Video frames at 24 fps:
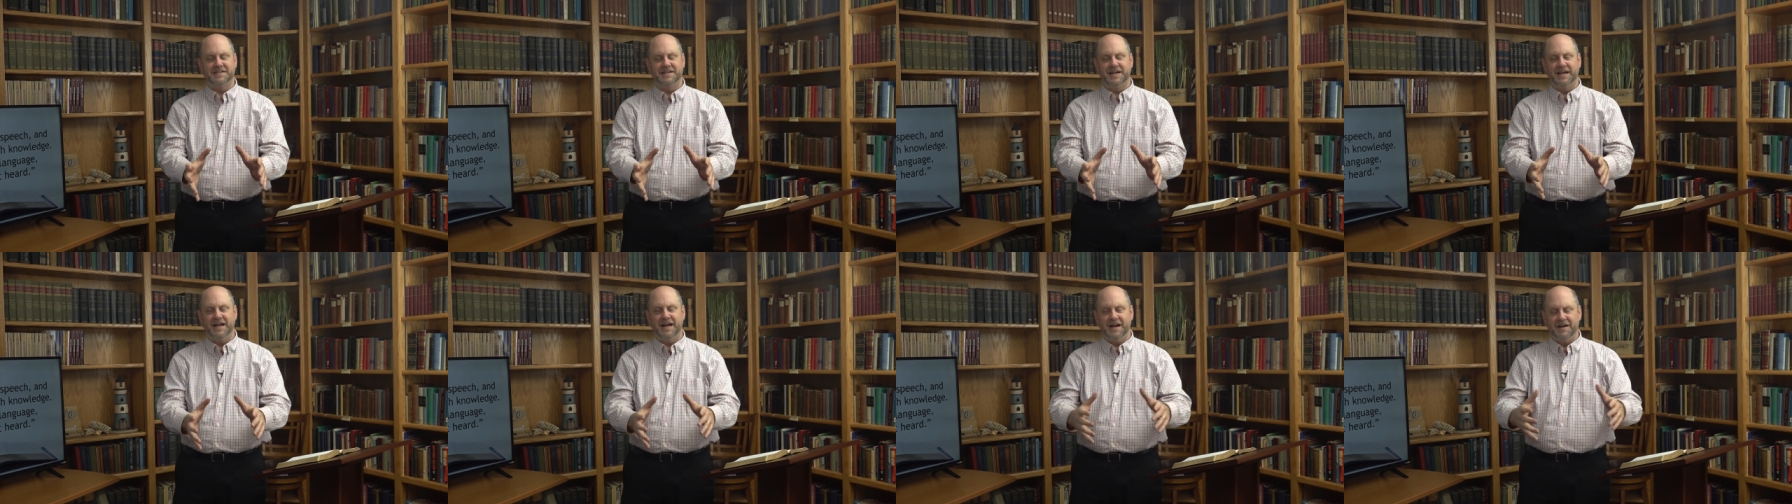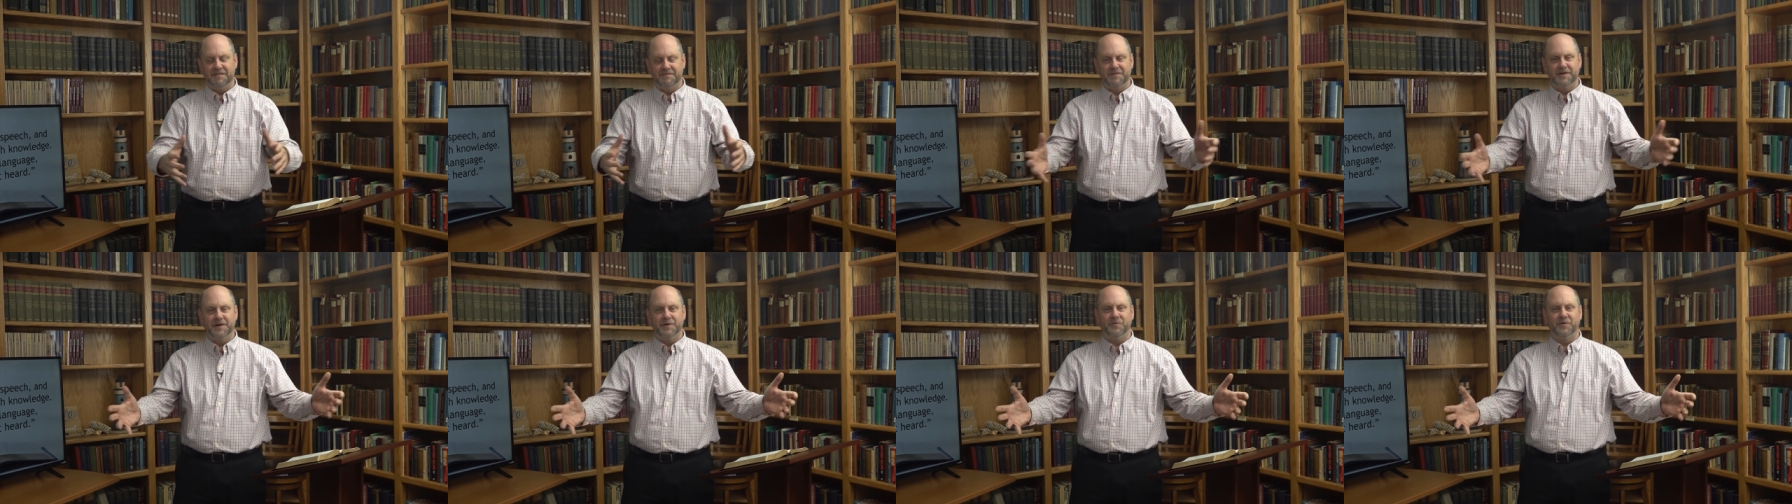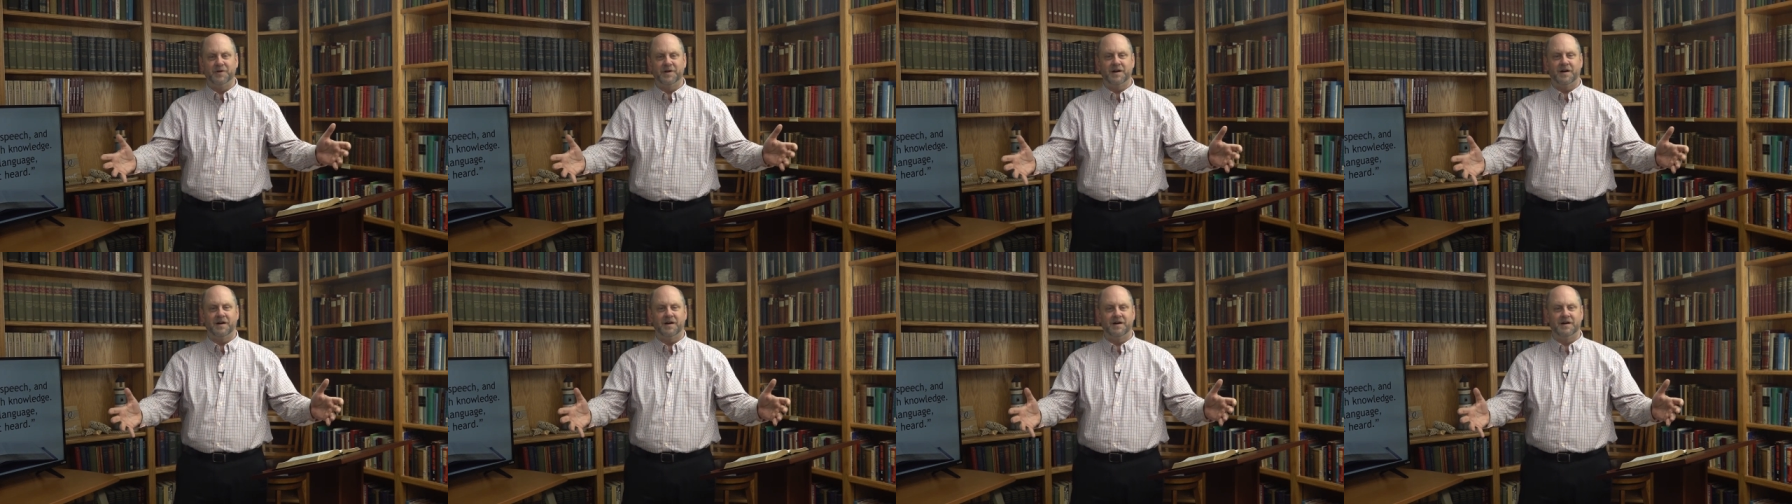to
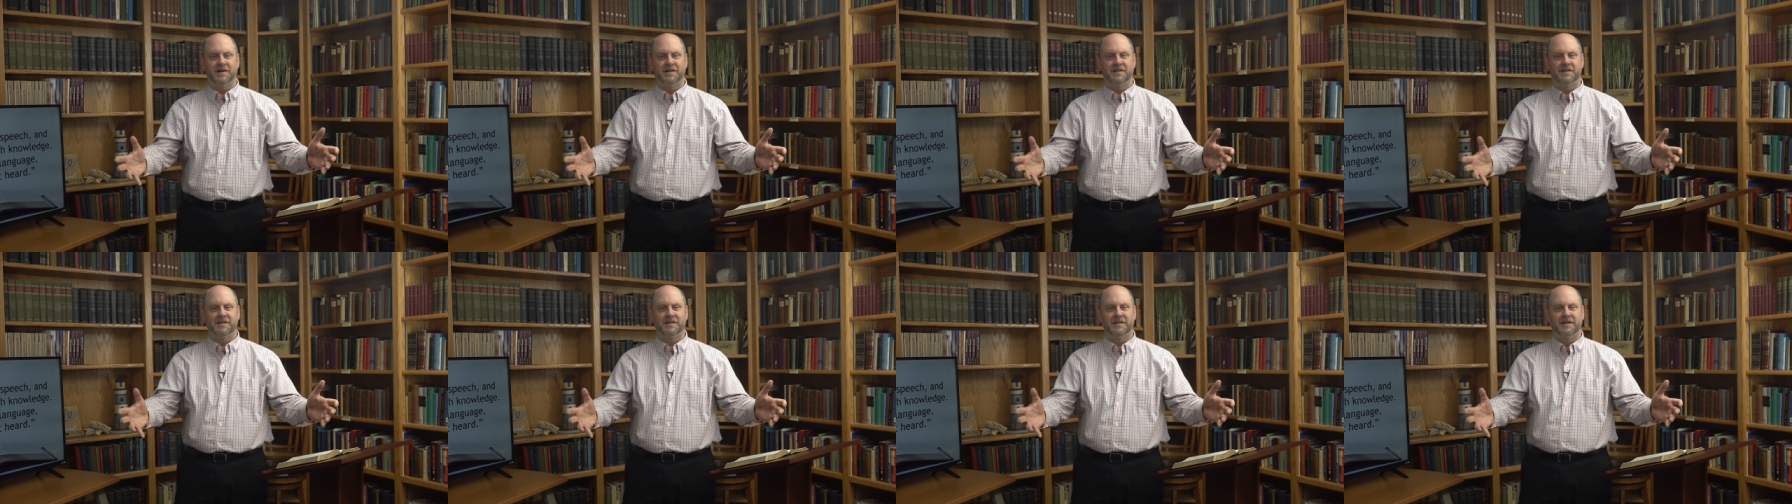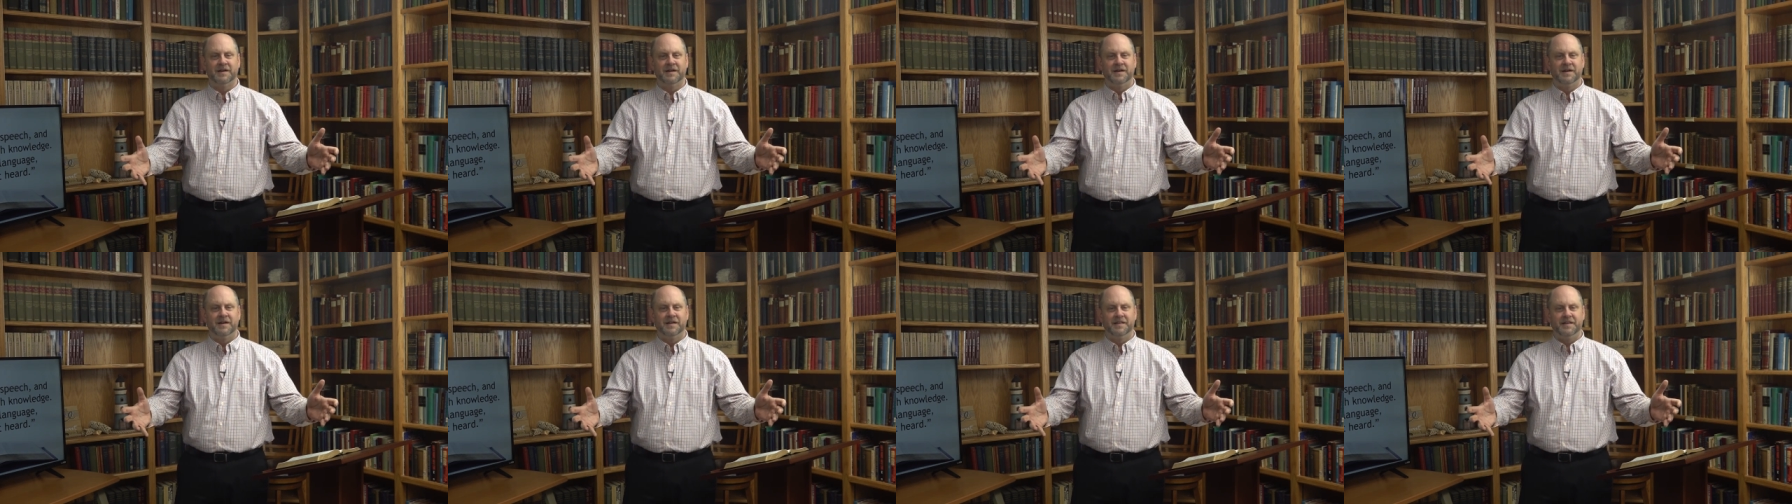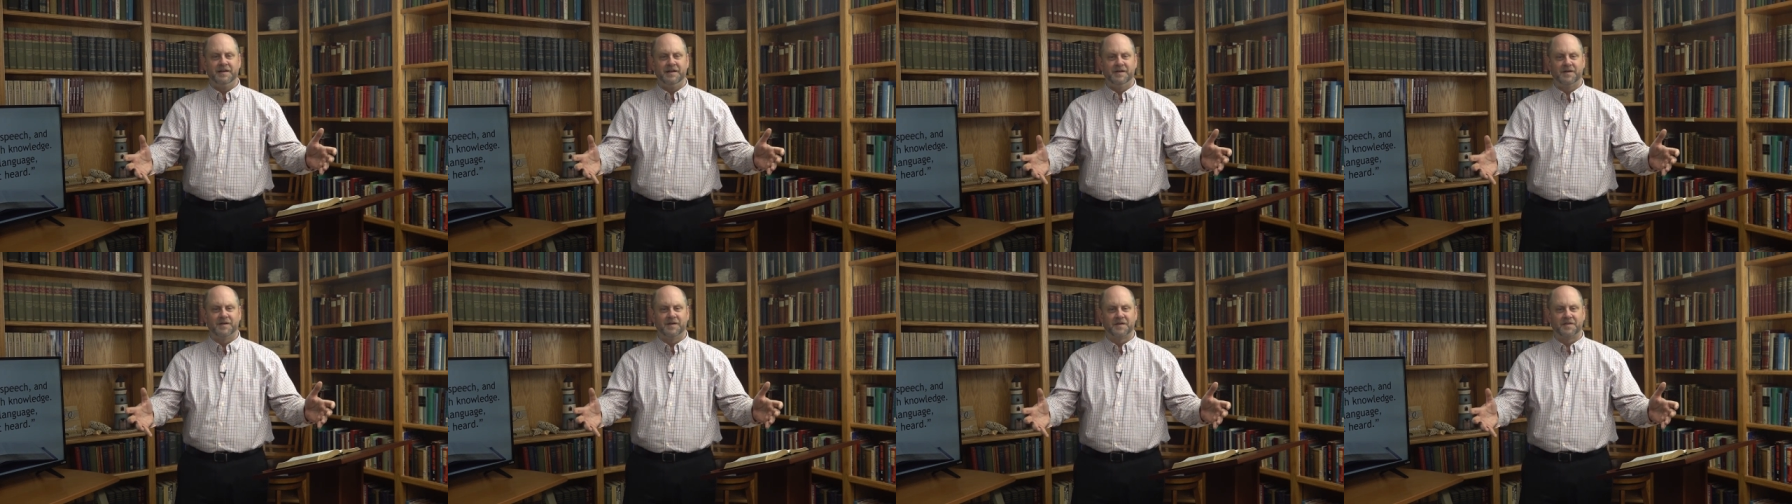everyone on
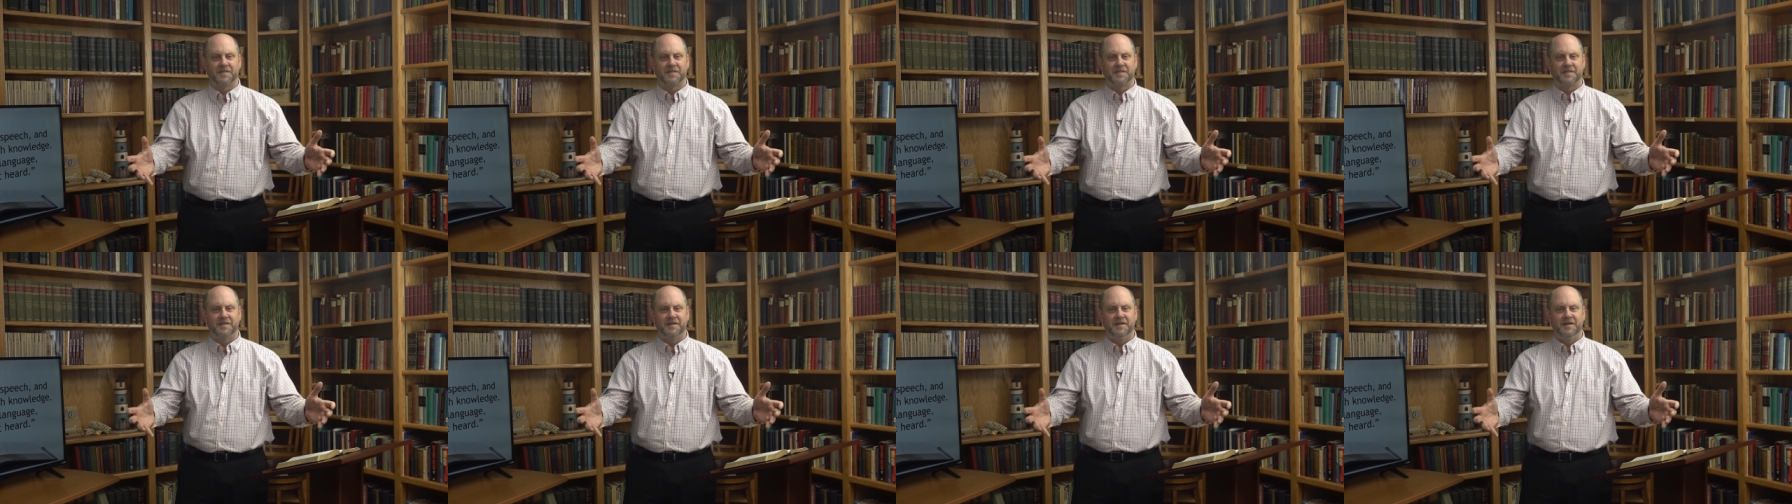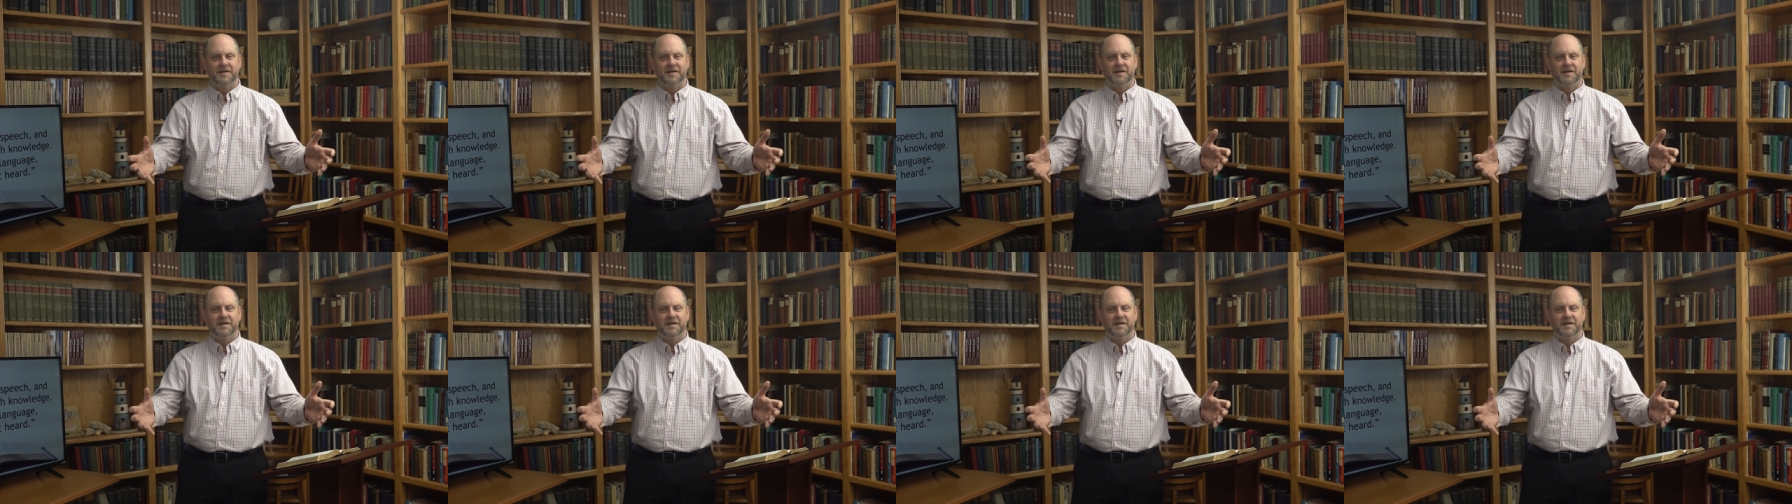the earth